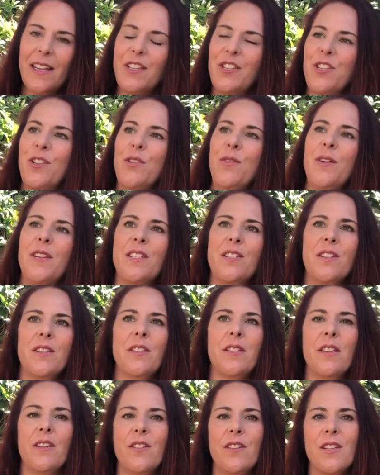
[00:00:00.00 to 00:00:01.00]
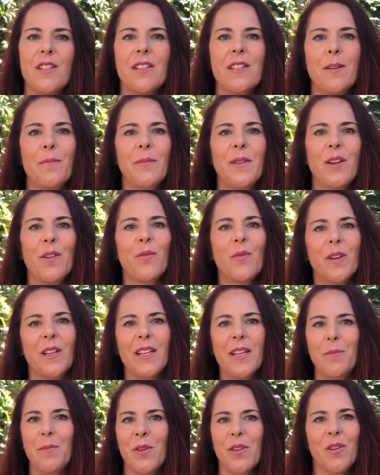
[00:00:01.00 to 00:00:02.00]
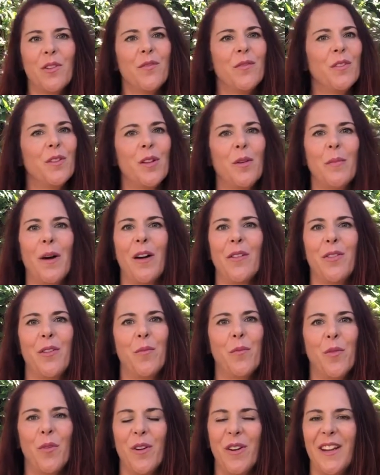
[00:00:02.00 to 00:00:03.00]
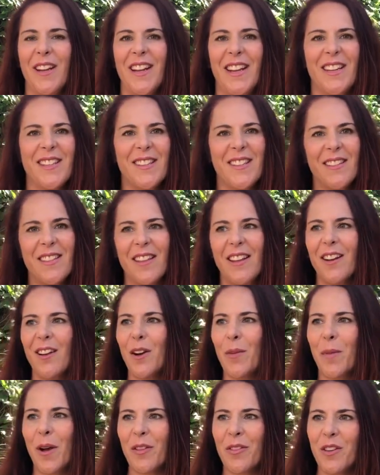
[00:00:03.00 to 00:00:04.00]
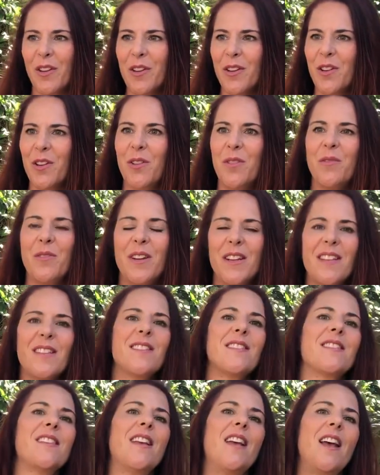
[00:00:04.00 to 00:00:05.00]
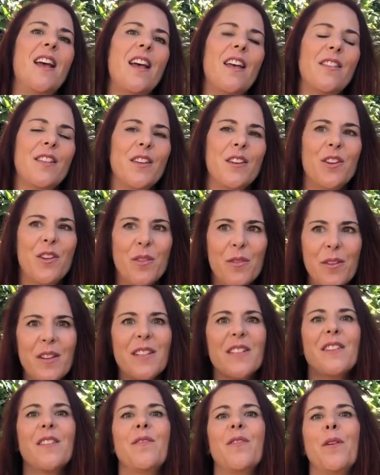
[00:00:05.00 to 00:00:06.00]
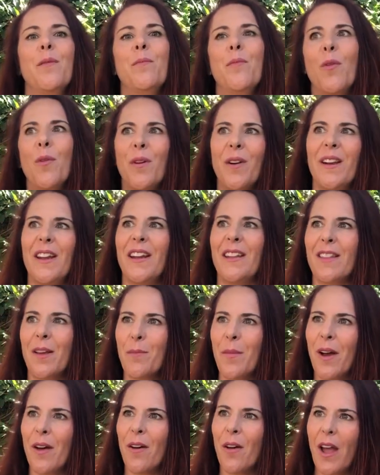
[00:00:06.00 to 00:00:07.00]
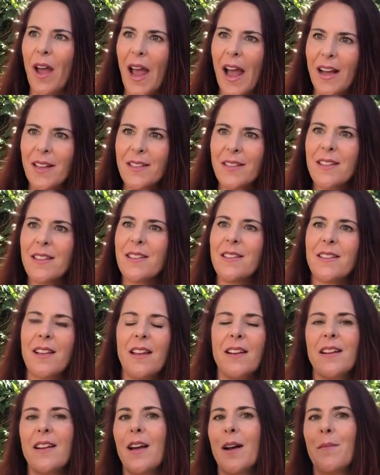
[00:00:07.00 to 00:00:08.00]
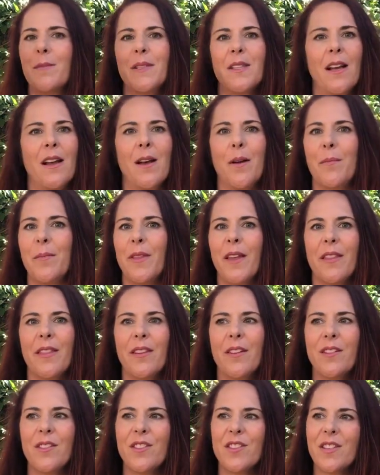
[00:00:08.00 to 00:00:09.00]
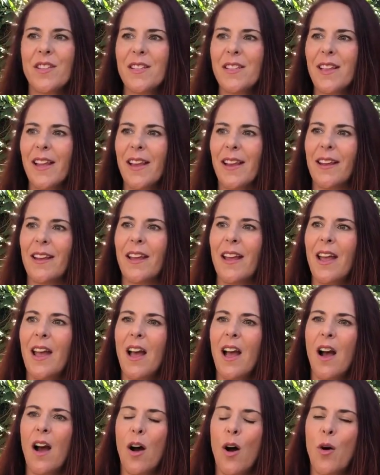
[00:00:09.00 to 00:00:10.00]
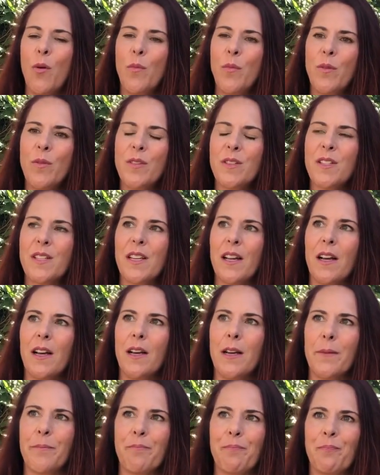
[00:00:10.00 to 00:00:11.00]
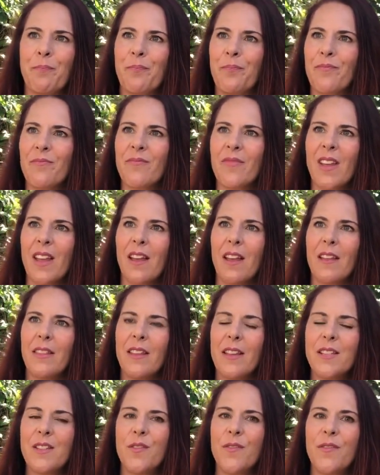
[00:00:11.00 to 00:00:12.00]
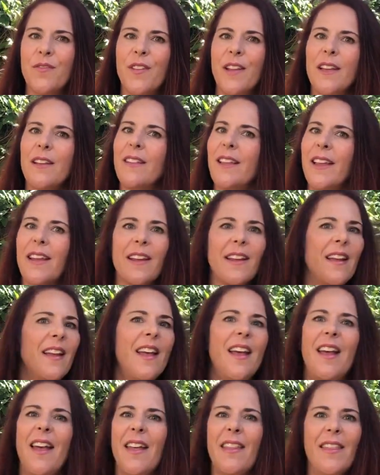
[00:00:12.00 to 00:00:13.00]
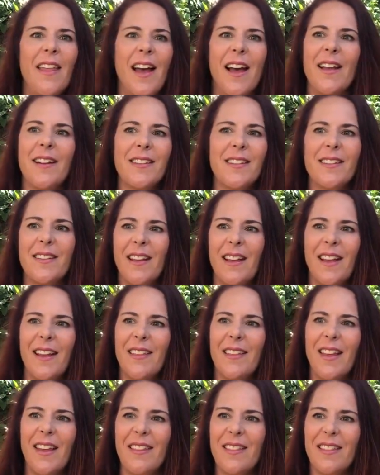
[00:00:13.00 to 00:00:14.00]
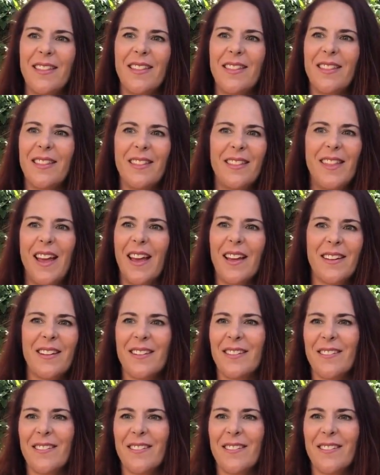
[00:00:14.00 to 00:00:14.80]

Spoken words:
too, there's just something really beautiful about the morning, isn't there? About the newness of the morning, about as the sun comes up, that there's just like almost this feeling that that that